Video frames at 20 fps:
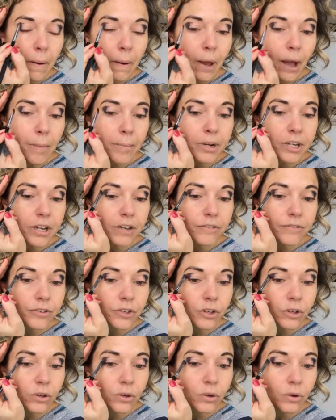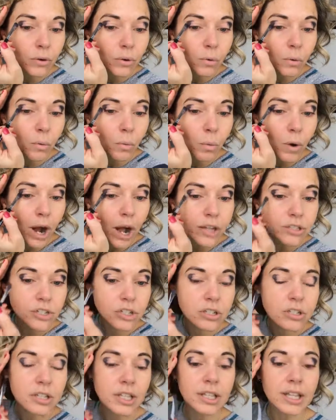How many of you
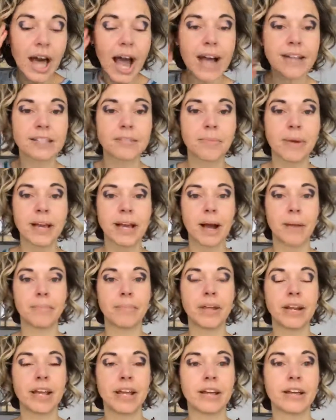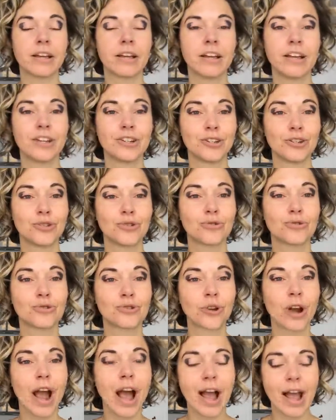watched the last Makeup Minute? Did you
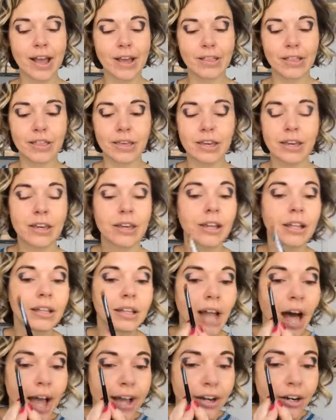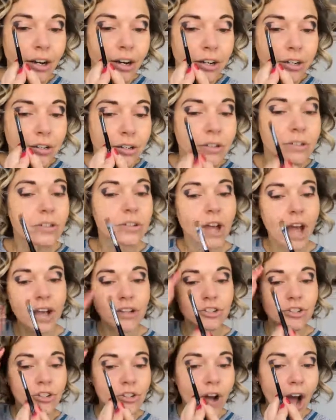try the liner
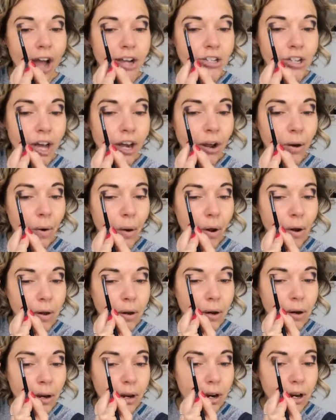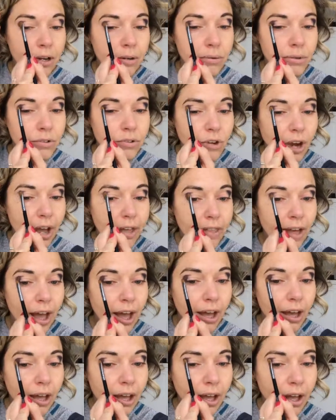as your eyeshadow? Did anyone try
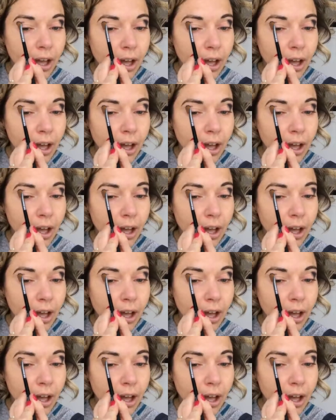that?